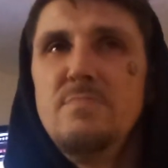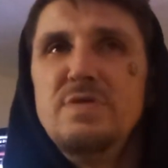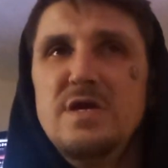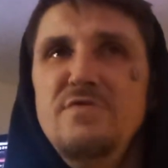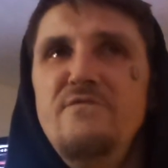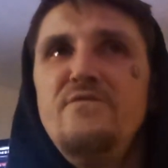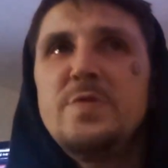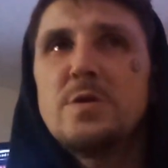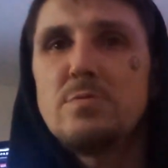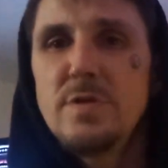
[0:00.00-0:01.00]
being
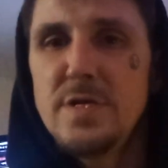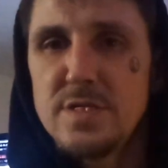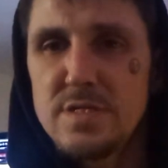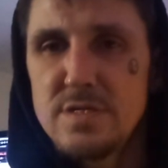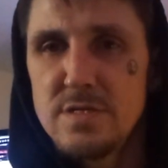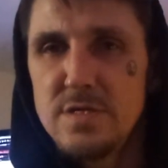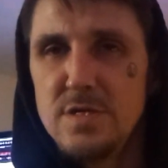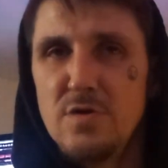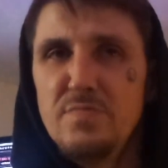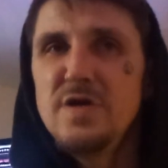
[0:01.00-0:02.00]
fearless,
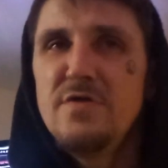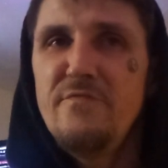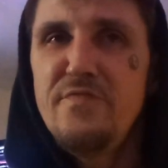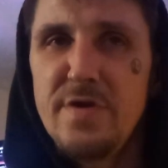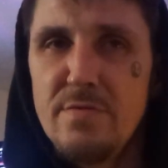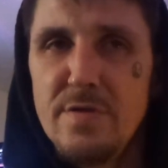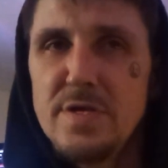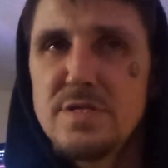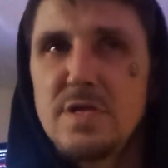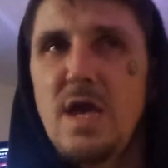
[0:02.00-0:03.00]

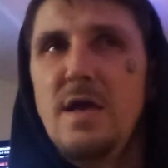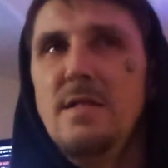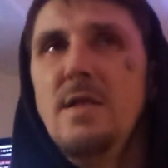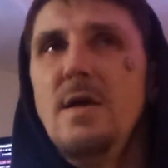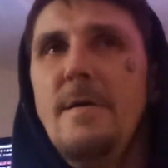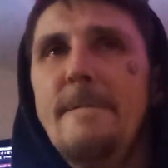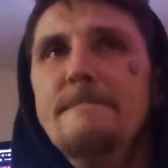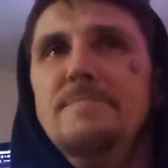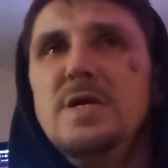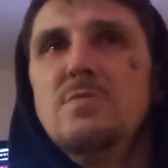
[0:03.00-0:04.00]
and
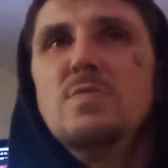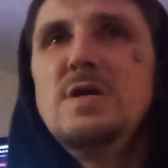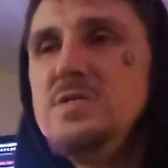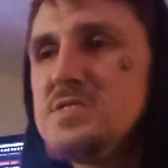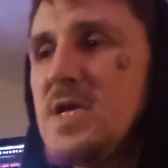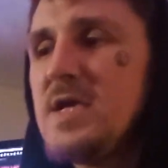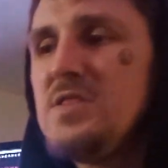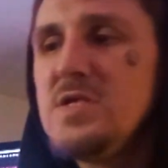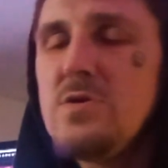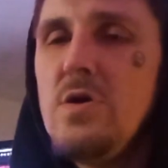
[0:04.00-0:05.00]
it's like,
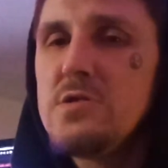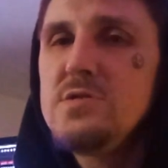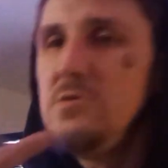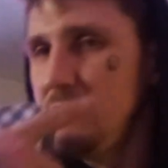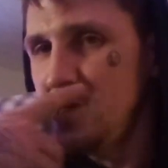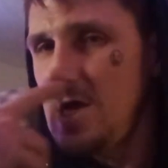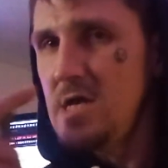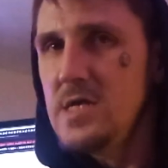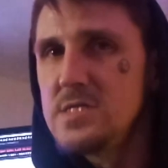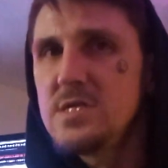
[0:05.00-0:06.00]
this also
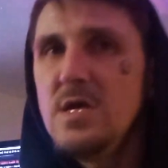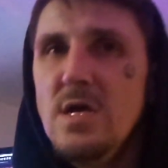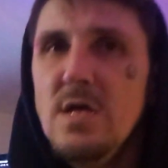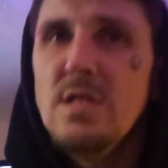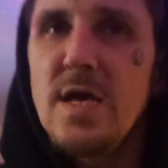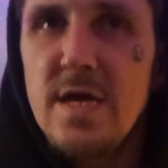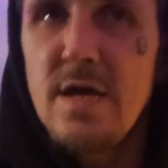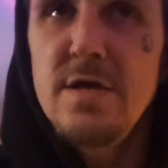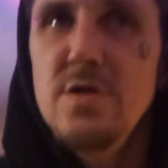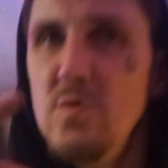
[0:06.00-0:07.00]
says, like,
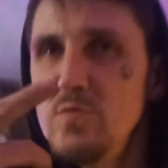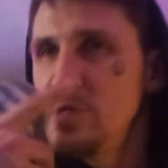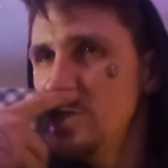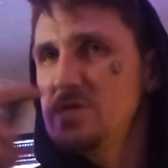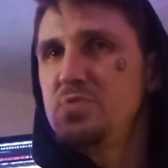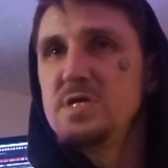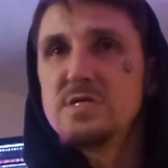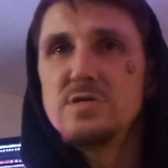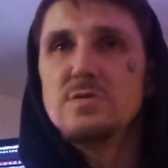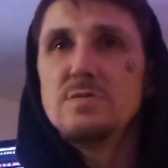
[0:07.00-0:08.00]
this speaks
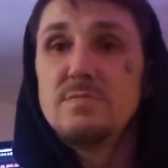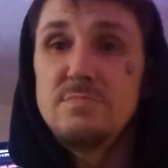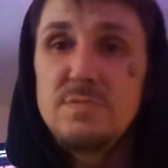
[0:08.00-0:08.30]
to,